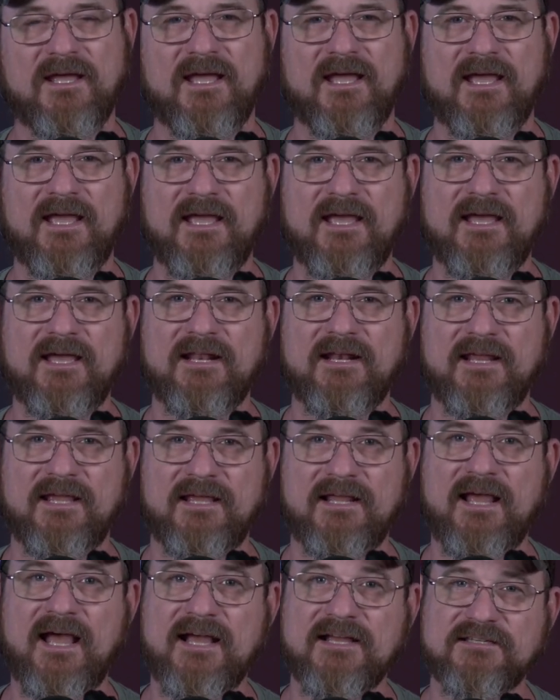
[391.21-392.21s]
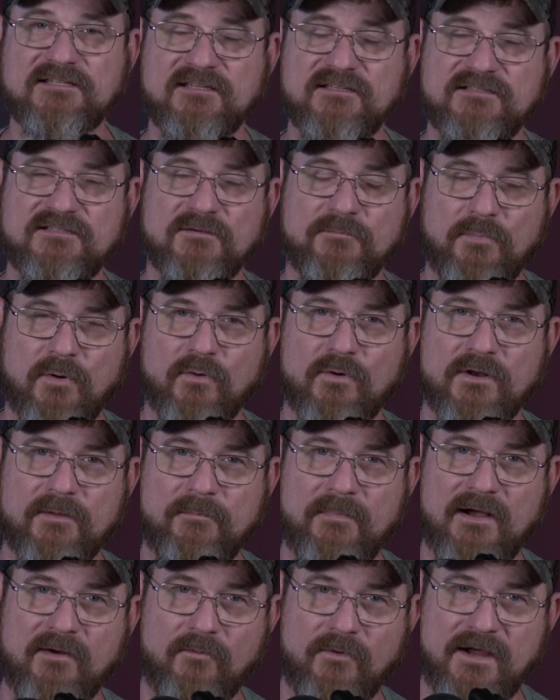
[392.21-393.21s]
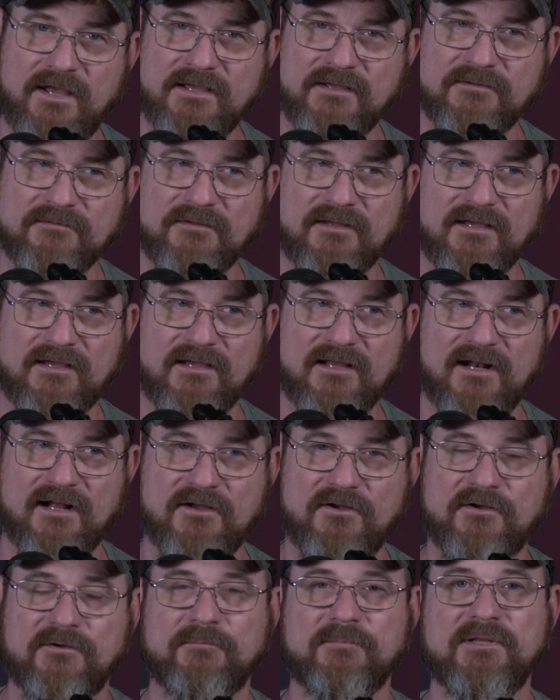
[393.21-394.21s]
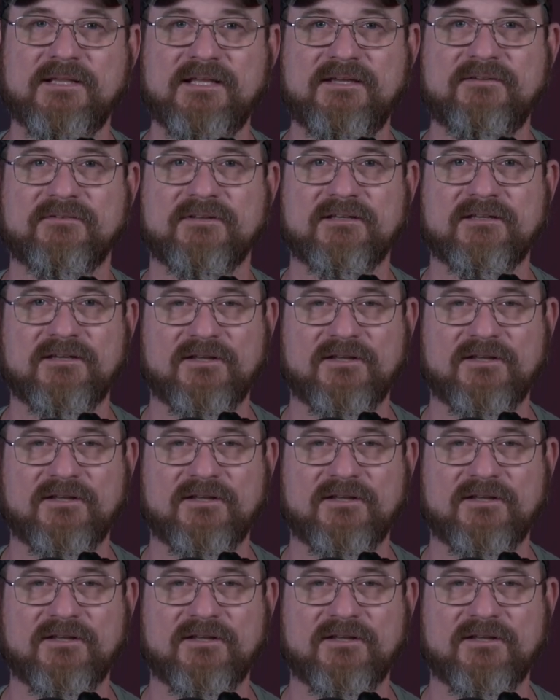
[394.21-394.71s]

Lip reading: and it actually supported my weight, and I couldn't believe it,